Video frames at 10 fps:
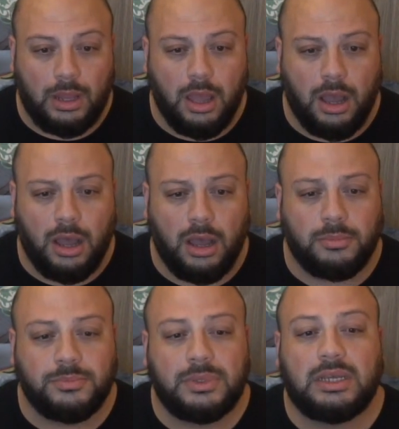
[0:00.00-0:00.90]

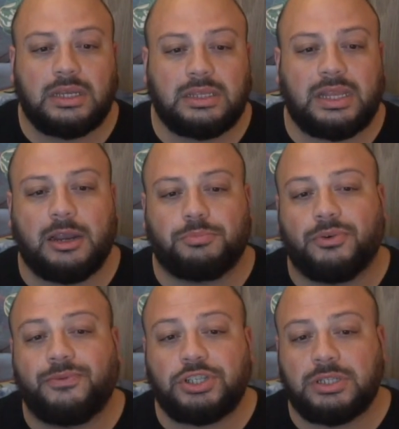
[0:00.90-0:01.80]
Their
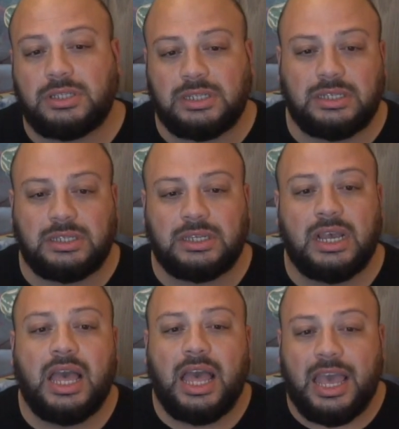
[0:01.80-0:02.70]
proficiencies,
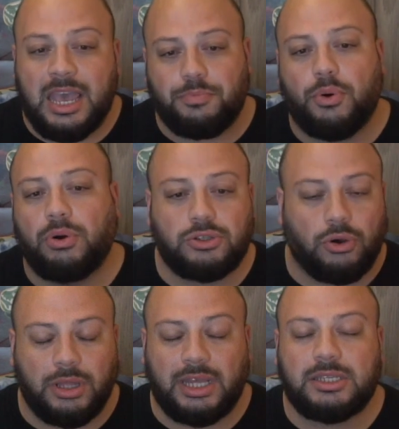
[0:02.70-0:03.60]
hit points,
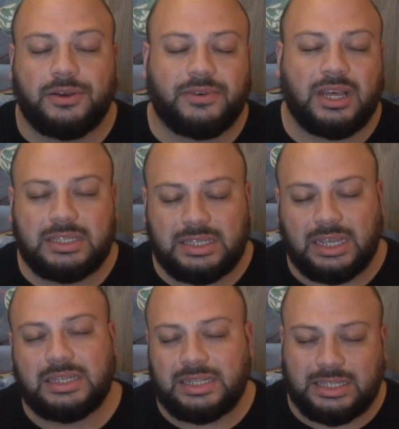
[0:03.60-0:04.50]
all that stuff
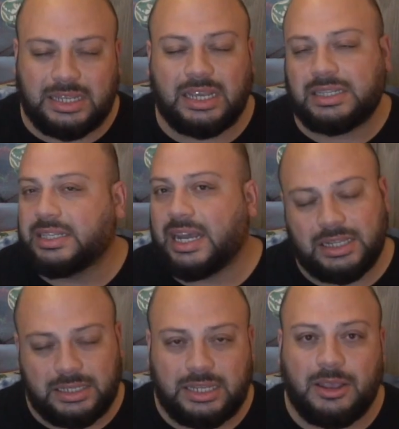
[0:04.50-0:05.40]
it stays exactly
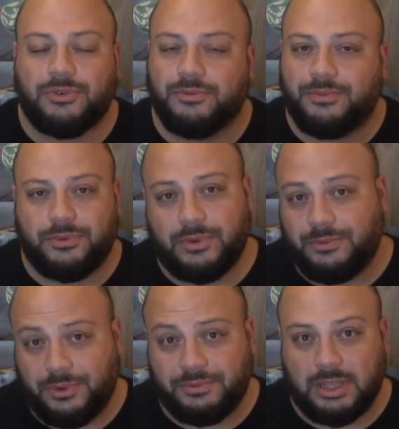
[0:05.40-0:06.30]
the same from
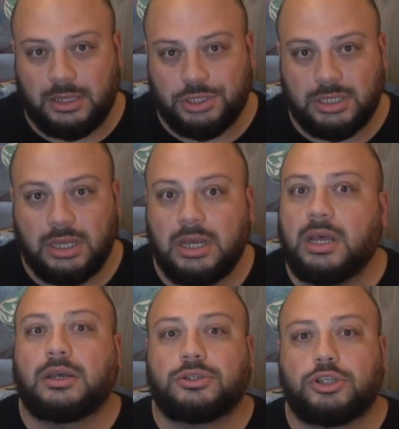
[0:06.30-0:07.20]
5th edition.
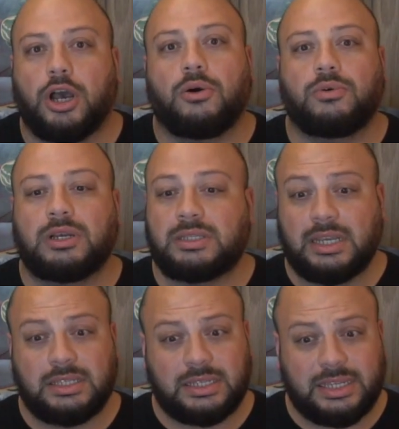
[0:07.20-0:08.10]
So it
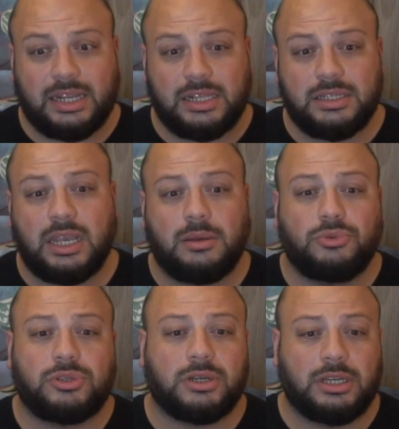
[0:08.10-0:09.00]
stays exactly the same. You
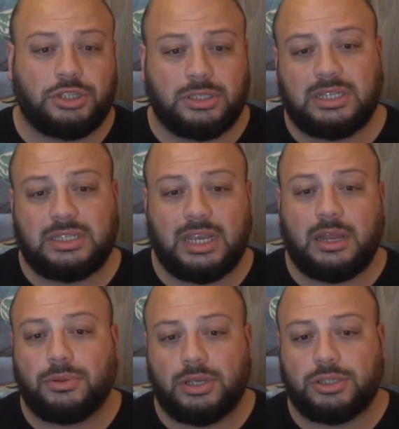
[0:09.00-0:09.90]
still get your D10
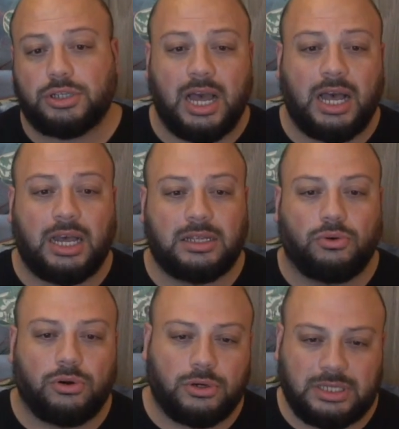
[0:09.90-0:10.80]
plus your con,
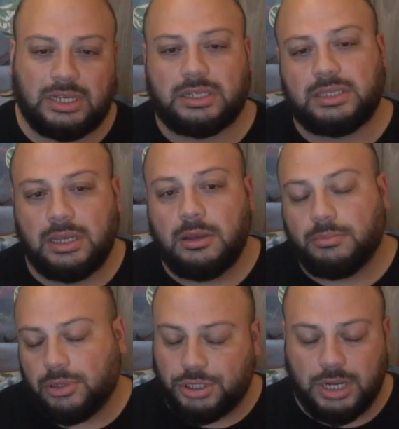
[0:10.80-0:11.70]
or 6
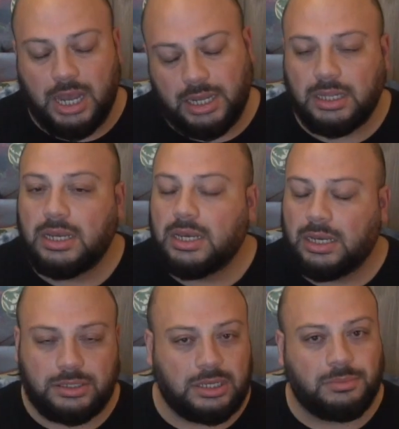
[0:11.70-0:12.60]
plus your con. The
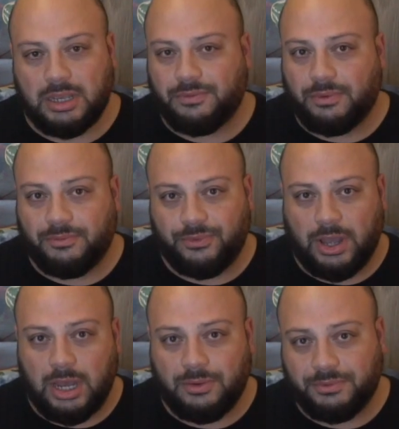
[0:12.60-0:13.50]
same thing from
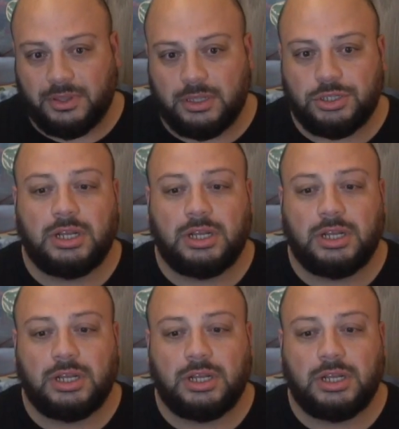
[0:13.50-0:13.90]
5th edition.